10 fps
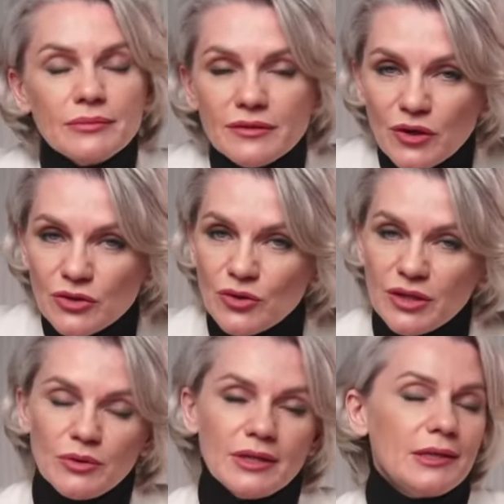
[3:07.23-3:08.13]
Not
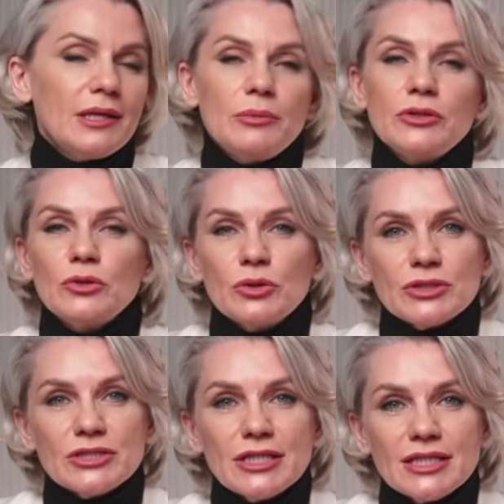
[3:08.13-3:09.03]
only when it comes to
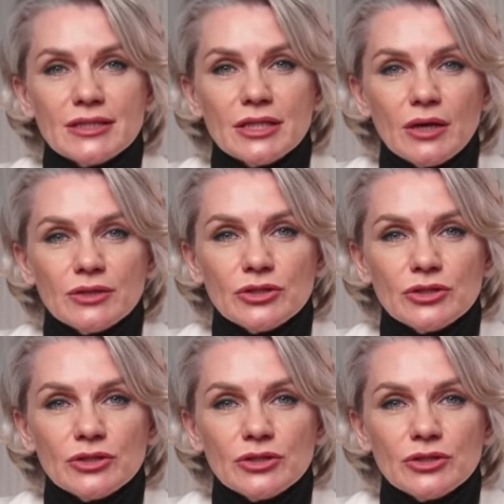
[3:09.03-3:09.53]
concealing dark